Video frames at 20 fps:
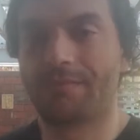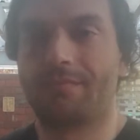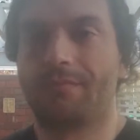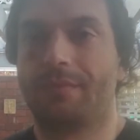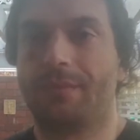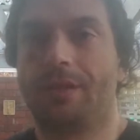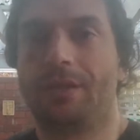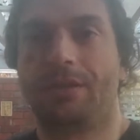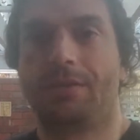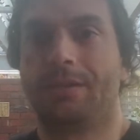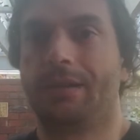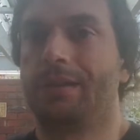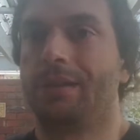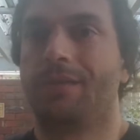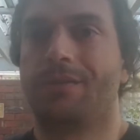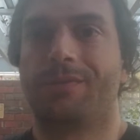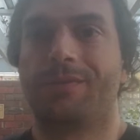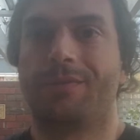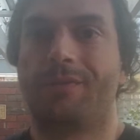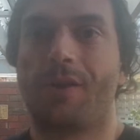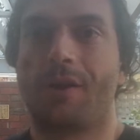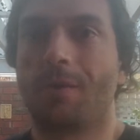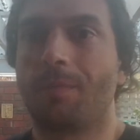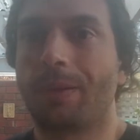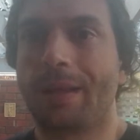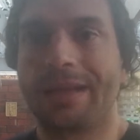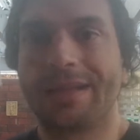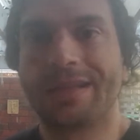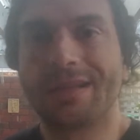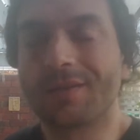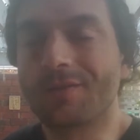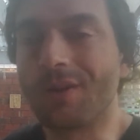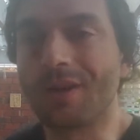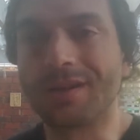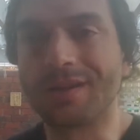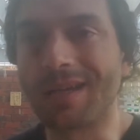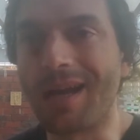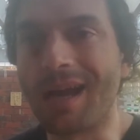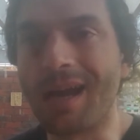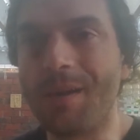you're in the wrong place at the
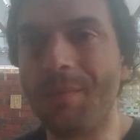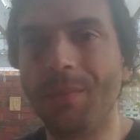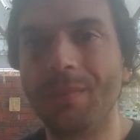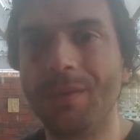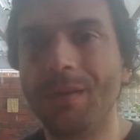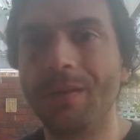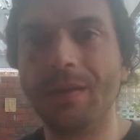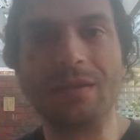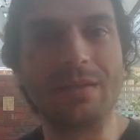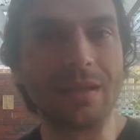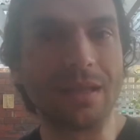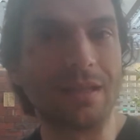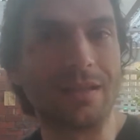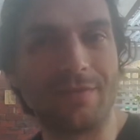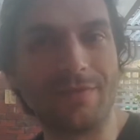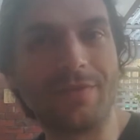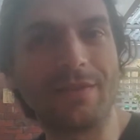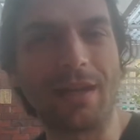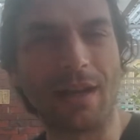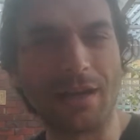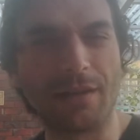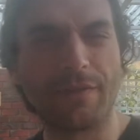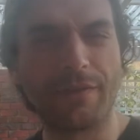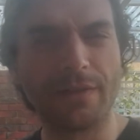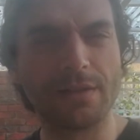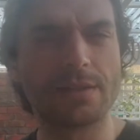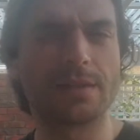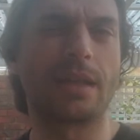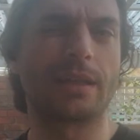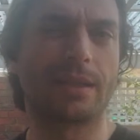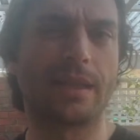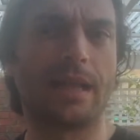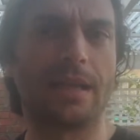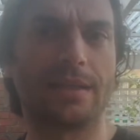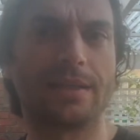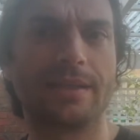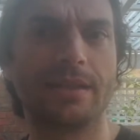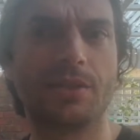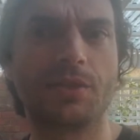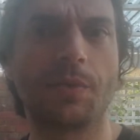wrong time. It kind of feels like
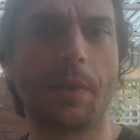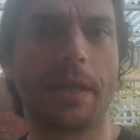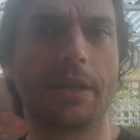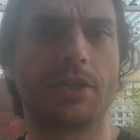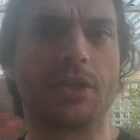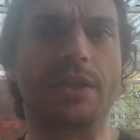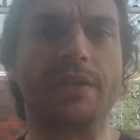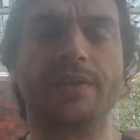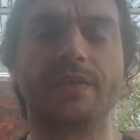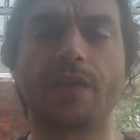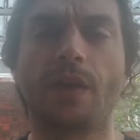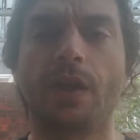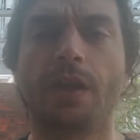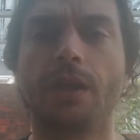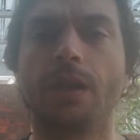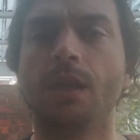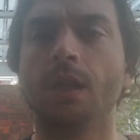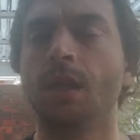that situation. So